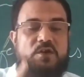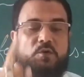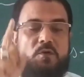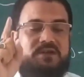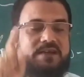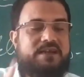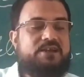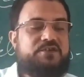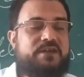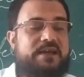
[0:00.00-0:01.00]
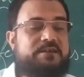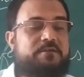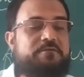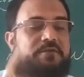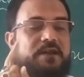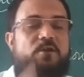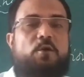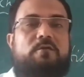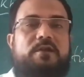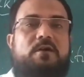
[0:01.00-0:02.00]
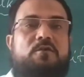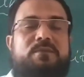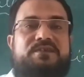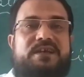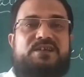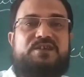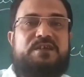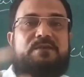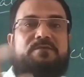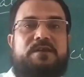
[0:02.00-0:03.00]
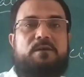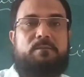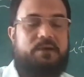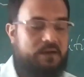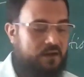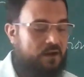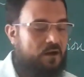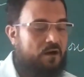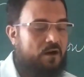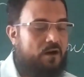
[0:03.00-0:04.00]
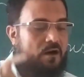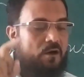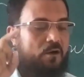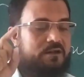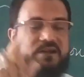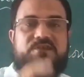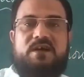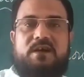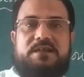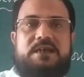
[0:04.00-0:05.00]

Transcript: No generation has a freehold. Freehold means extreme freedom on this earth.